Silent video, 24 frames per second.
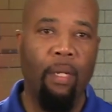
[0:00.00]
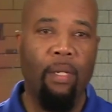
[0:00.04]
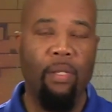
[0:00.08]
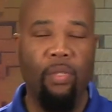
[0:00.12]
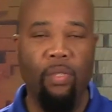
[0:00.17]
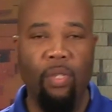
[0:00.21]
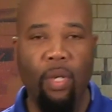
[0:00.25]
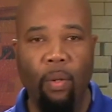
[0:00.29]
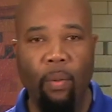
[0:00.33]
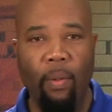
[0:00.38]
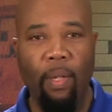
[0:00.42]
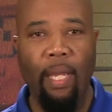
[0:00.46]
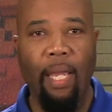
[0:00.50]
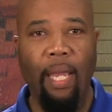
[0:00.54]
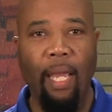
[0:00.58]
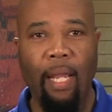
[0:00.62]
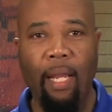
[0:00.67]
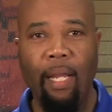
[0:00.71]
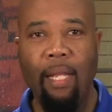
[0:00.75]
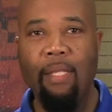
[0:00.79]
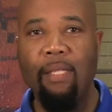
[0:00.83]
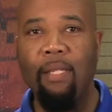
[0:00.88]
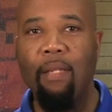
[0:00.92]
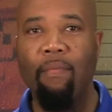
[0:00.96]
So
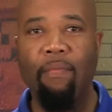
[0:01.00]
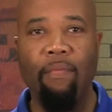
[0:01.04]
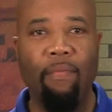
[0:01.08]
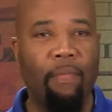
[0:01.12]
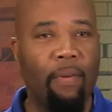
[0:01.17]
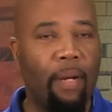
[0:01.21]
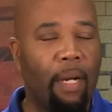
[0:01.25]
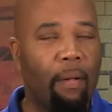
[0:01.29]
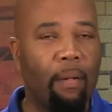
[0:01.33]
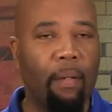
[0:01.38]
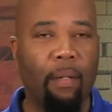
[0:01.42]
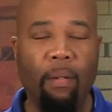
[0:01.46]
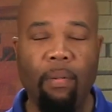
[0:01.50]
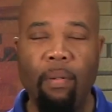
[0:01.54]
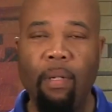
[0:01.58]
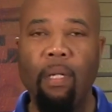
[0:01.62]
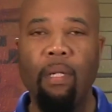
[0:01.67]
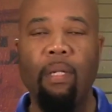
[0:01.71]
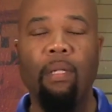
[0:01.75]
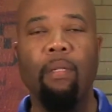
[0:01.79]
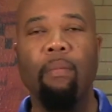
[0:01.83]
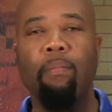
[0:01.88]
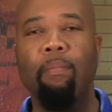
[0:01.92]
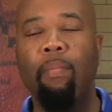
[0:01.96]
again, it's a very
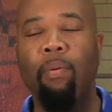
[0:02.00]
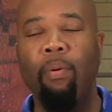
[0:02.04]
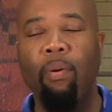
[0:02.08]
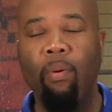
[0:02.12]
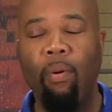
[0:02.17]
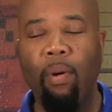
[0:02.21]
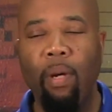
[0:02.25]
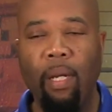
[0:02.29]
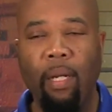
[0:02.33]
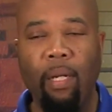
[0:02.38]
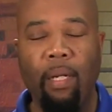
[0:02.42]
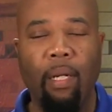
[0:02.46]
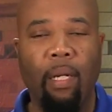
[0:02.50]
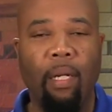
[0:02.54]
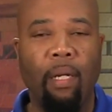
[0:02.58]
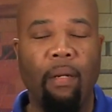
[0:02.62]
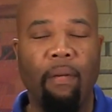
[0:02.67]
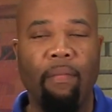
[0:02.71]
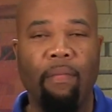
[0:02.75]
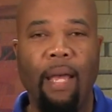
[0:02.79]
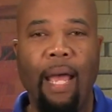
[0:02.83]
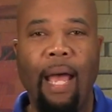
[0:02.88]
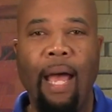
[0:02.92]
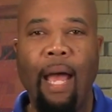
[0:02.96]
critical point
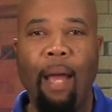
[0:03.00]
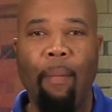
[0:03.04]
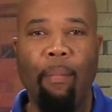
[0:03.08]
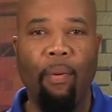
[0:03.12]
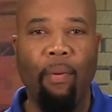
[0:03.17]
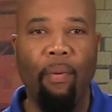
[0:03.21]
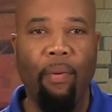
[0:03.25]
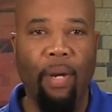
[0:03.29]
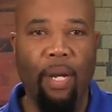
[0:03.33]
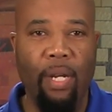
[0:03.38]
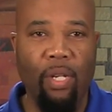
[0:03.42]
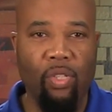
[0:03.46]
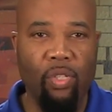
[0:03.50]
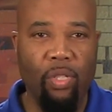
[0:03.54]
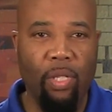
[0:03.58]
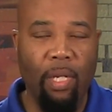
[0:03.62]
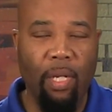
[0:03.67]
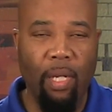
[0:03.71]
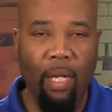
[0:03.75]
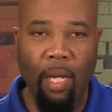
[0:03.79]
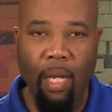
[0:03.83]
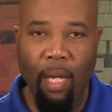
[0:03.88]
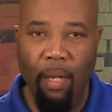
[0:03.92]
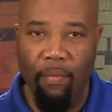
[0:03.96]
of
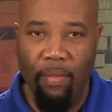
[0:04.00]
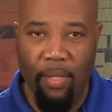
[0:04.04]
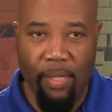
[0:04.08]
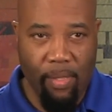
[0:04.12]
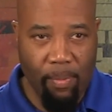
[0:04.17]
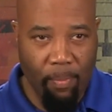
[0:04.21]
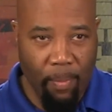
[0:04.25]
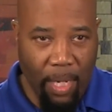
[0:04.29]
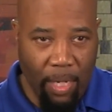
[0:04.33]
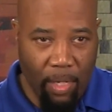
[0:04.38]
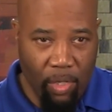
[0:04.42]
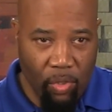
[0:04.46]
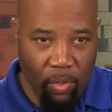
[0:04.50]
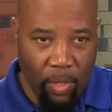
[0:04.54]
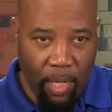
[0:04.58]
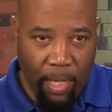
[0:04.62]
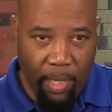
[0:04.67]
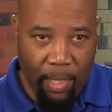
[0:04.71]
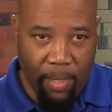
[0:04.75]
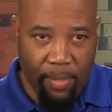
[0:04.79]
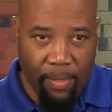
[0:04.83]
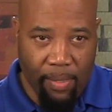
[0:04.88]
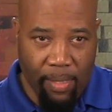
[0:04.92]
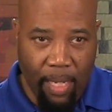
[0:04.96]
operation of this
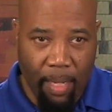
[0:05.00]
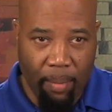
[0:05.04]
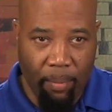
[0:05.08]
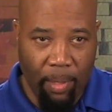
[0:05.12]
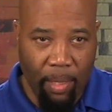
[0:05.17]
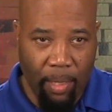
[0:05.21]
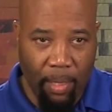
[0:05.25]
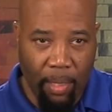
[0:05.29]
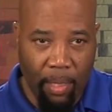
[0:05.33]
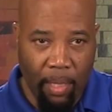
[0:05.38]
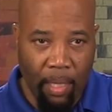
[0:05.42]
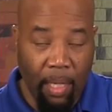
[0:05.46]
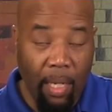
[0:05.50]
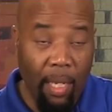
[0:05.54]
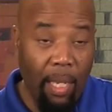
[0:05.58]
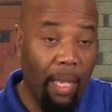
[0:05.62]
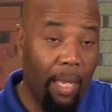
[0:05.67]
mechatronic assembly,